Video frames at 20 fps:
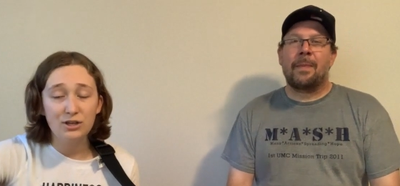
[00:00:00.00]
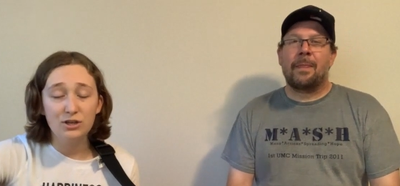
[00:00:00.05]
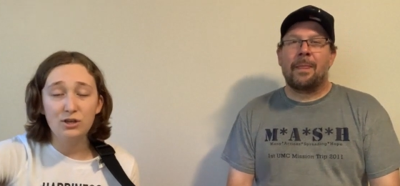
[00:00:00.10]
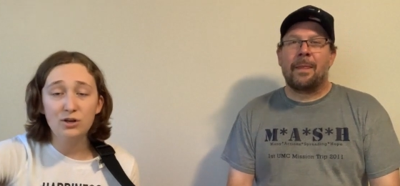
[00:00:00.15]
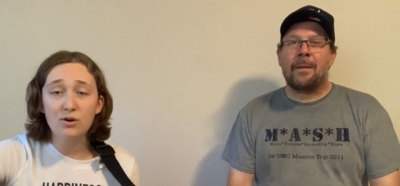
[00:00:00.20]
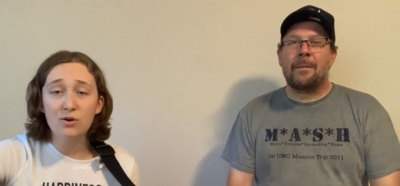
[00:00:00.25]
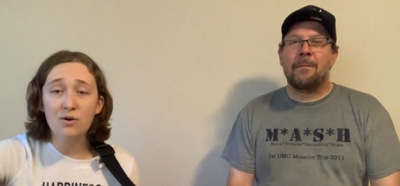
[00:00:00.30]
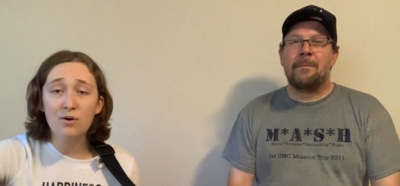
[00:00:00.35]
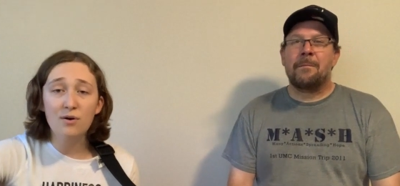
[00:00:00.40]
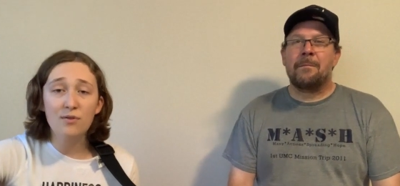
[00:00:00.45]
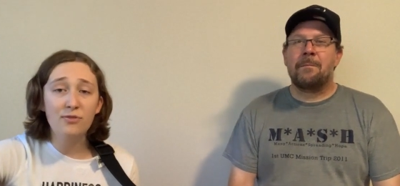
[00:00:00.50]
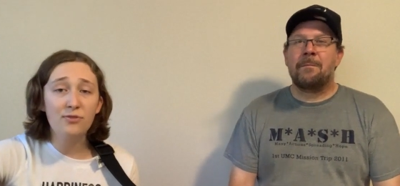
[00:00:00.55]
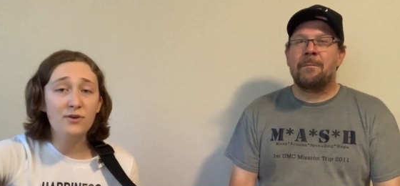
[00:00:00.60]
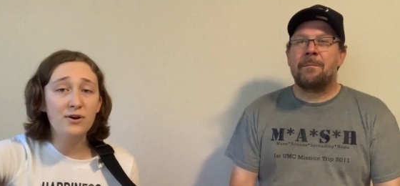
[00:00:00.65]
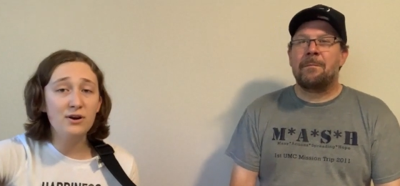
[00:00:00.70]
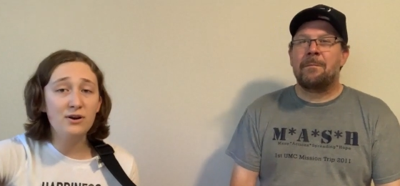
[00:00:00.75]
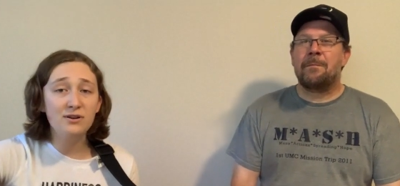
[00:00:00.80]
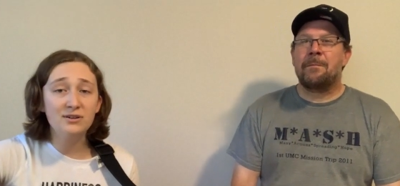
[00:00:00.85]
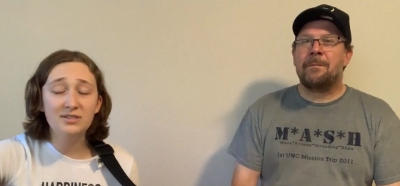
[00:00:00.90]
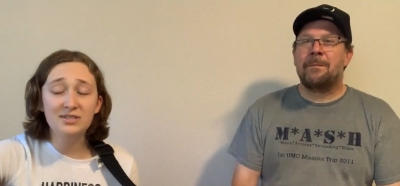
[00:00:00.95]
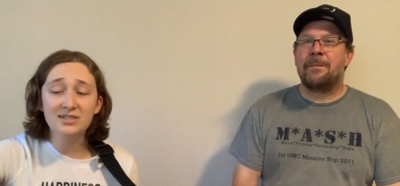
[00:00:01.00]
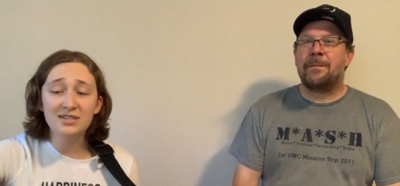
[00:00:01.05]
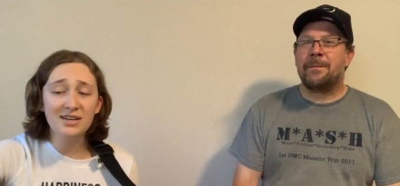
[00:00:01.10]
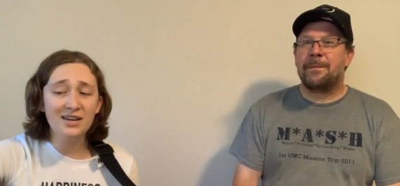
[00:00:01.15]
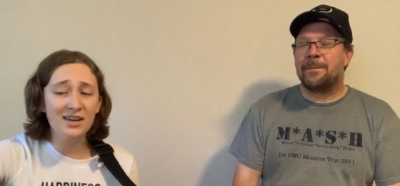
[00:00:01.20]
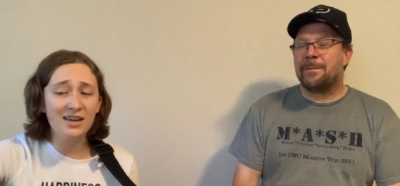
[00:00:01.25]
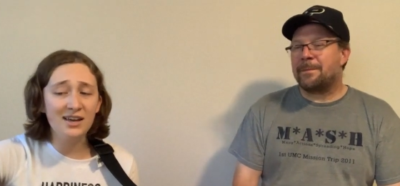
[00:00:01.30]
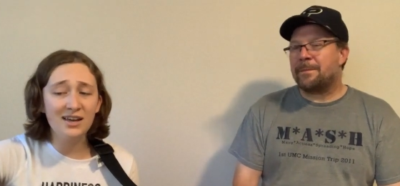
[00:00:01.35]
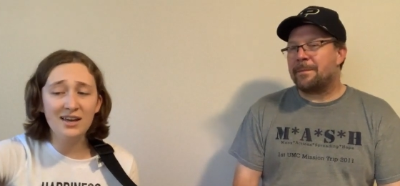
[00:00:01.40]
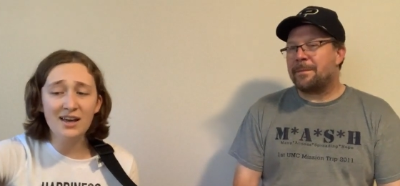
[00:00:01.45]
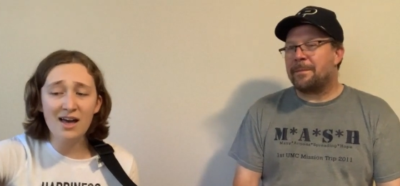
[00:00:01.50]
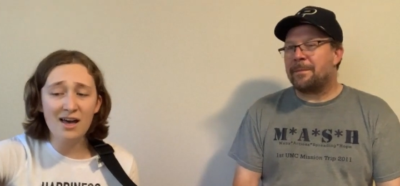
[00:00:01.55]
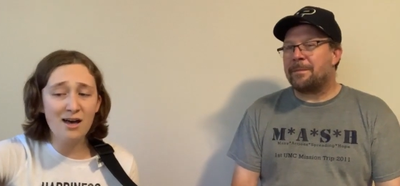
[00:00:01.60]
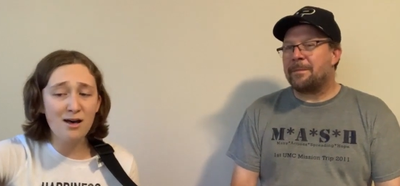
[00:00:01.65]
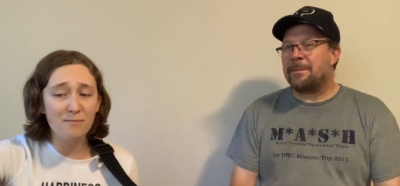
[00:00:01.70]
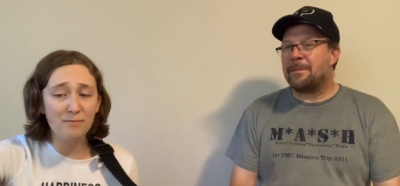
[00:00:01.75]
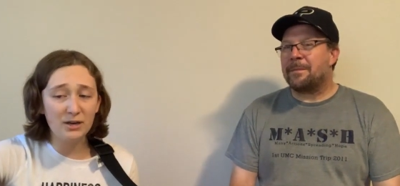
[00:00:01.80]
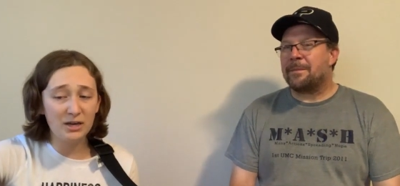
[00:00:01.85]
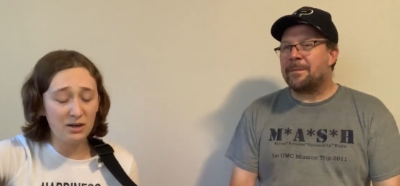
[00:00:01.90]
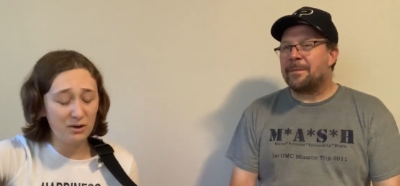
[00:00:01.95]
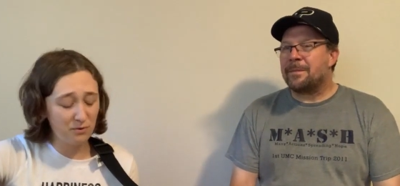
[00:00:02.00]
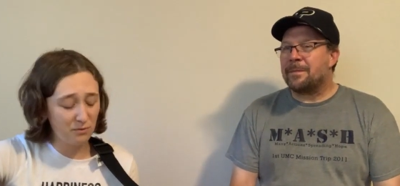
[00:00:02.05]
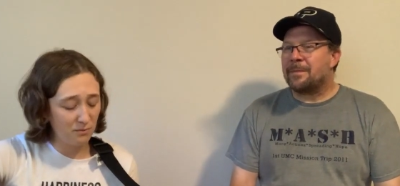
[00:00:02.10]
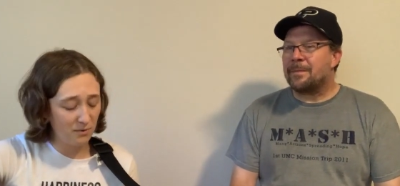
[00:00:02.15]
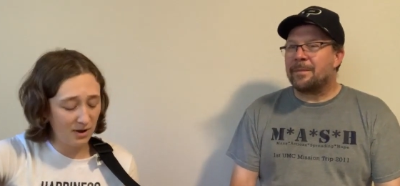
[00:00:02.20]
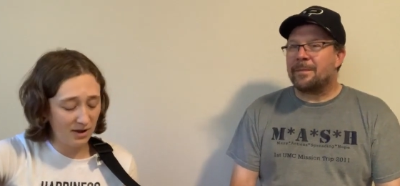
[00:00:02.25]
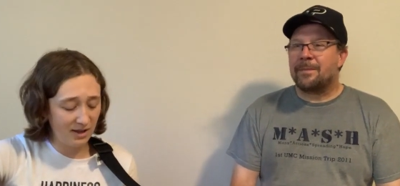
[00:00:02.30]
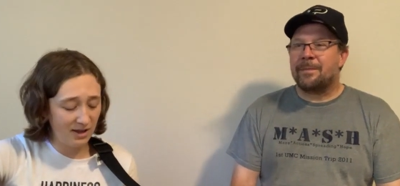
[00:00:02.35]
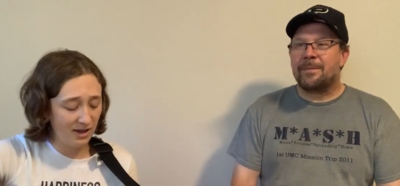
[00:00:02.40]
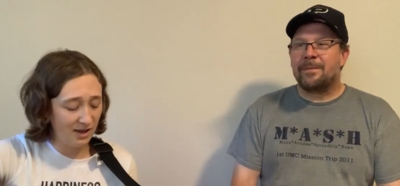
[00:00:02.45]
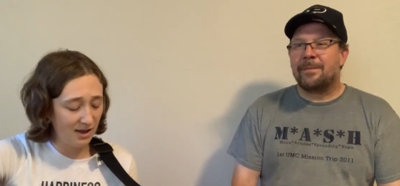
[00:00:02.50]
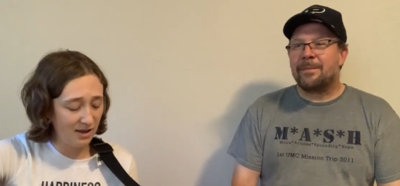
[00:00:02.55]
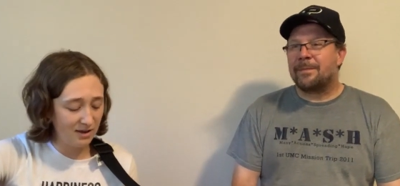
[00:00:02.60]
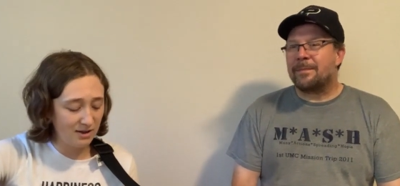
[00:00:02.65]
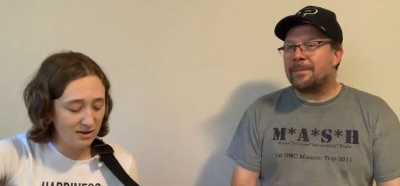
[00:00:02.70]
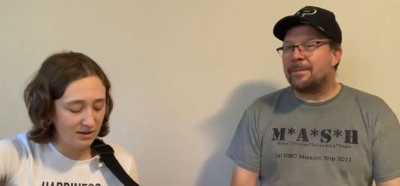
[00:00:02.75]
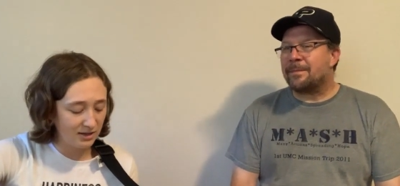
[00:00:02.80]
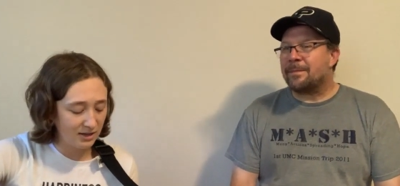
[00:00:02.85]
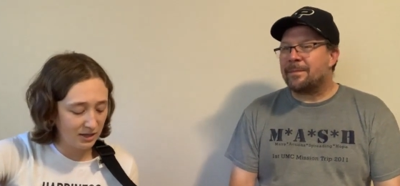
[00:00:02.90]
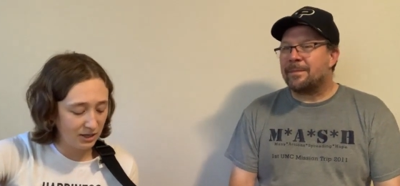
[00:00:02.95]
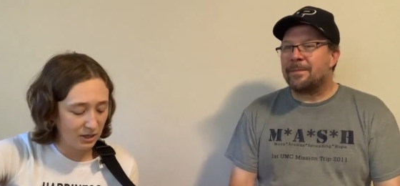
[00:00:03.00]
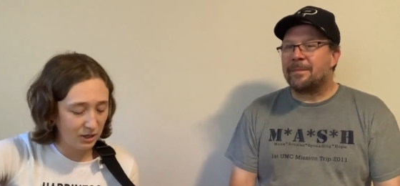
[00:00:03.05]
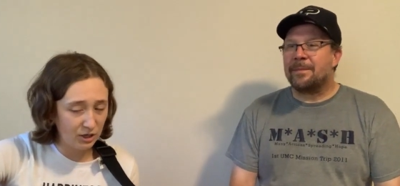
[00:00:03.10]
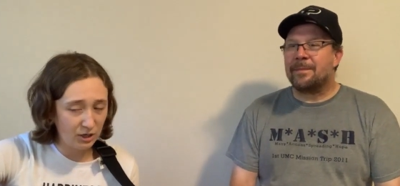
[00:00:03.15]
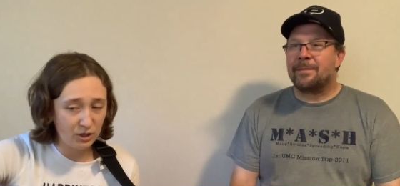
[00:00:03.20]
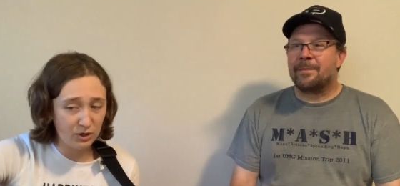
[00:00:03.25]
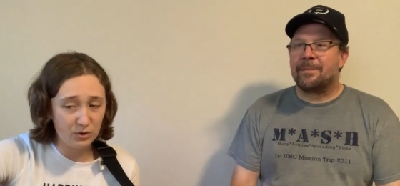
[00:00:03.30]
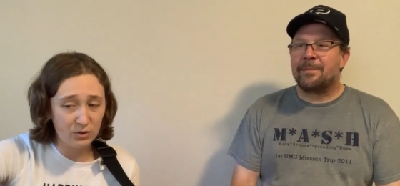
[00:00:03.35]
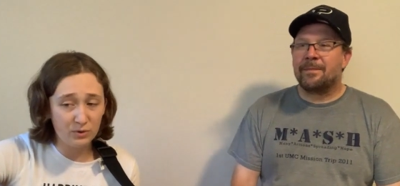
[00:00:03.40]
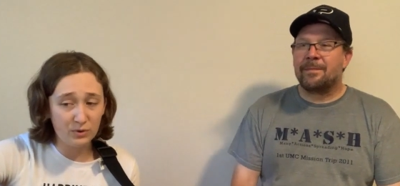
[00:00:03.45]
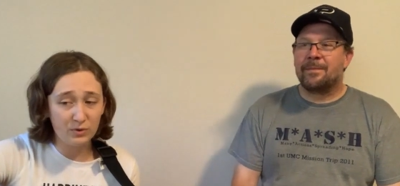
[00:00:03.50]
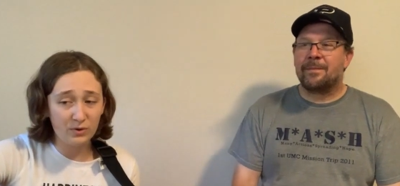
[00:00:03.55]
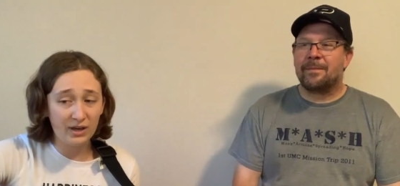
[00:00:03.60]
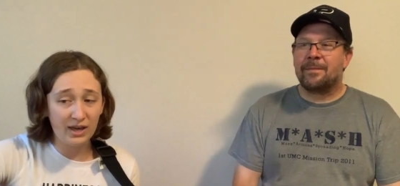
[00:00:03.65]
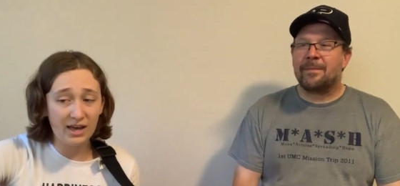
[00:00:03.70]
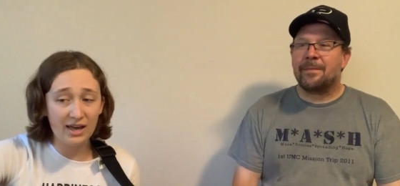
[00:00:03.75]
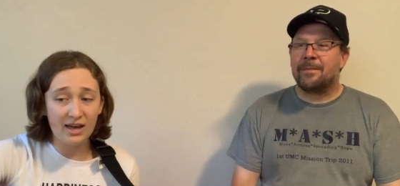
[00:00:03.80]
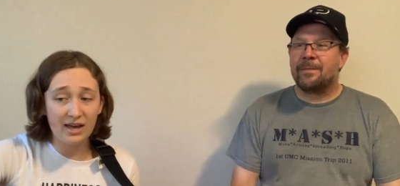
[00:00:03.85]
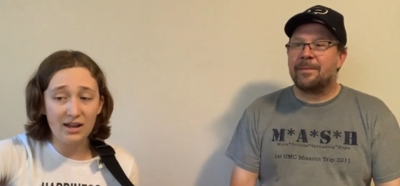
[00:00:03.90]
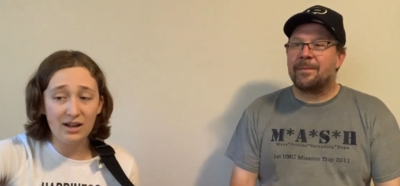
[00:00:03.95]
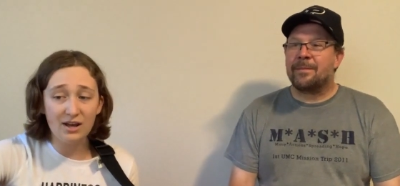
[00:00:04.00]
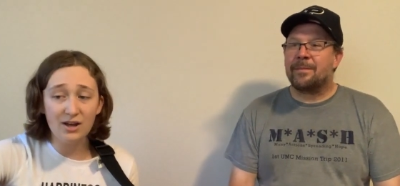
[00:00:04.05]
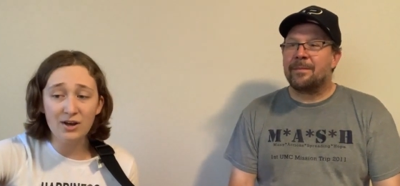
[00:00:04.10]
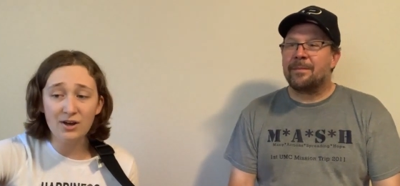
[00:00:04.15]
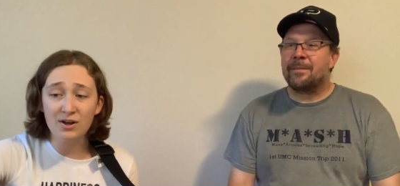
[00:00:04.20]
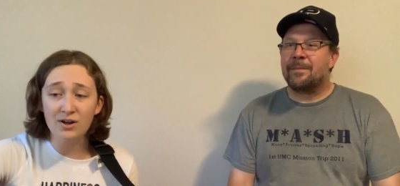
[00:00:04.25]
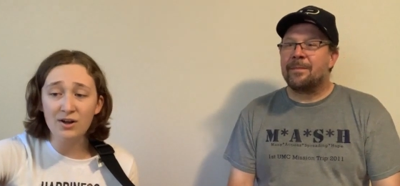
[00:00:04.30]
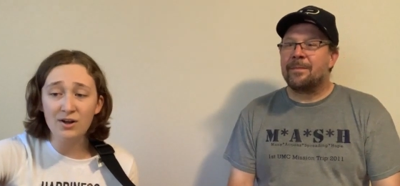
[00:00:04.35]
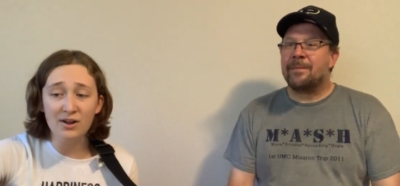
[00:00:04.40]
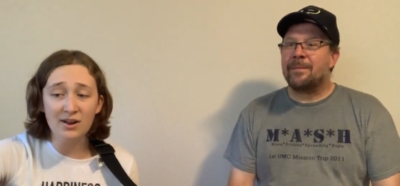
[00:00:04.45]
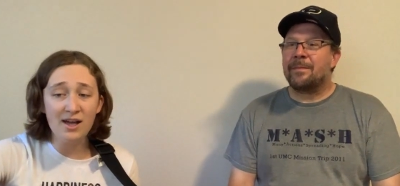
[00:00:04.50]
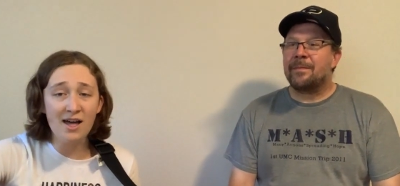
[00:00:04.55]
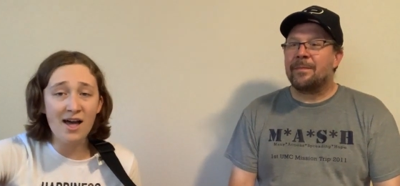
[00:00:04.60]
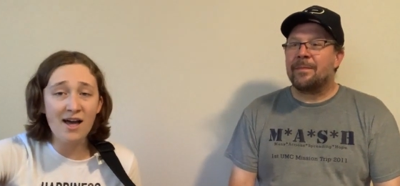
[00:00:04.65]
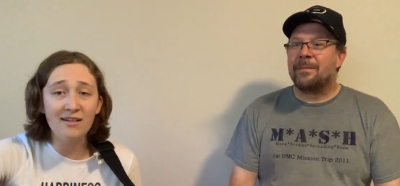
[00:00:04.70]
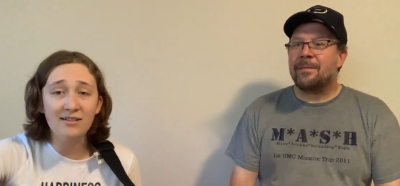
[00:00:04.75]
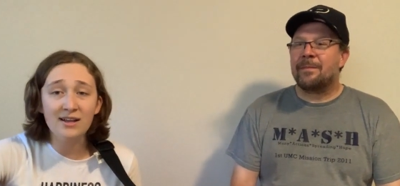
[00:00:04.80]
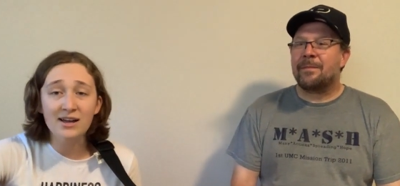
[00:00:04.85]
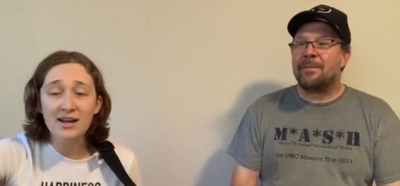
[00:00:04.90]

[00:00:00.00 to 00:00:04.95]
Speaker 1: You're thirsty, I'll be rain. You get hurt, I'll